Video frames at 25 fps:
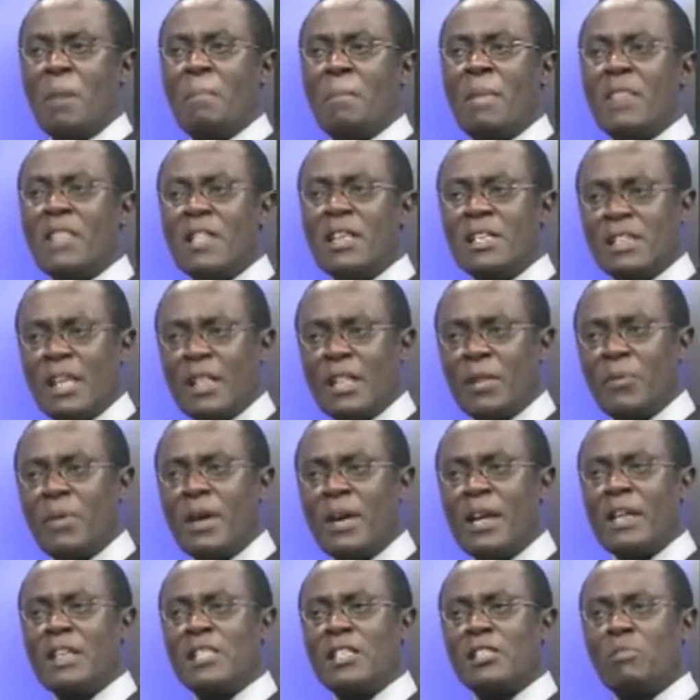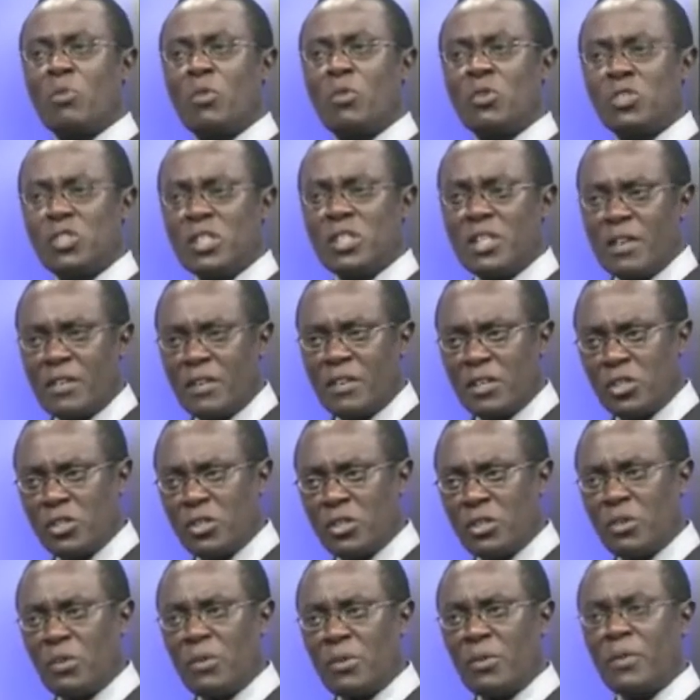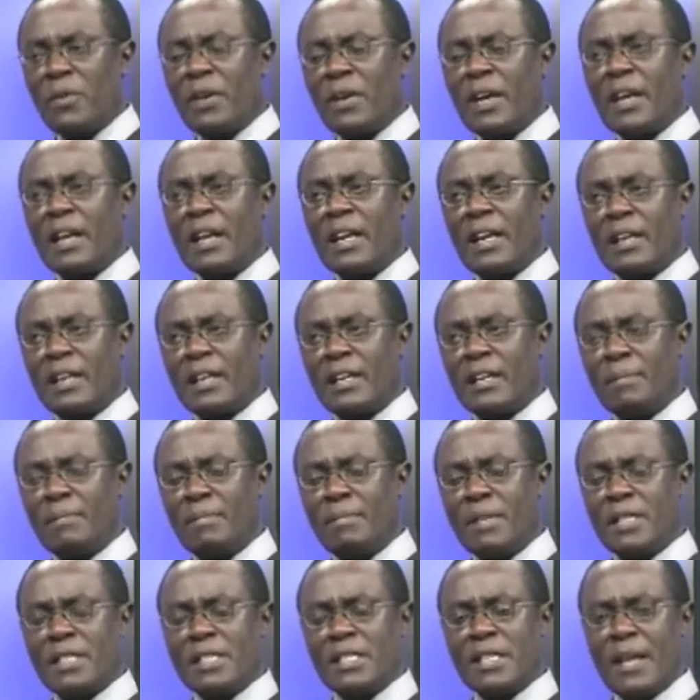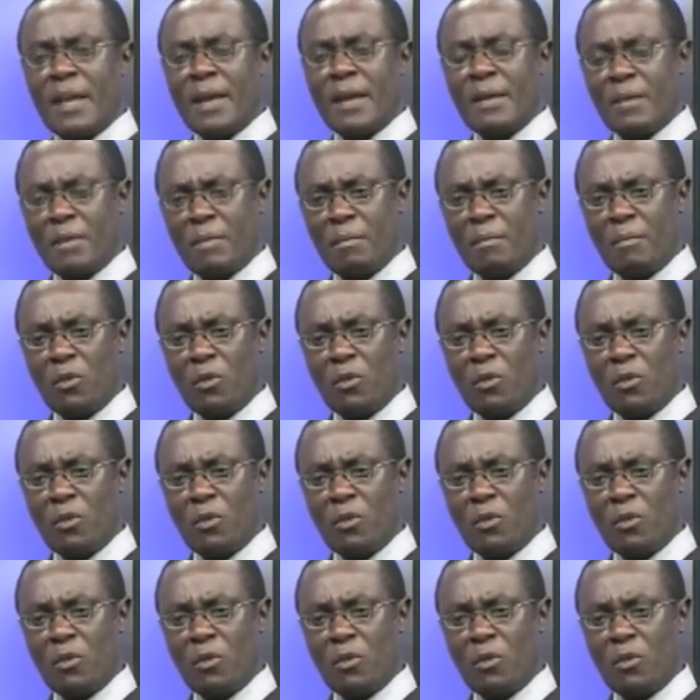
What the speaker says: But this other one is more generational and a little bit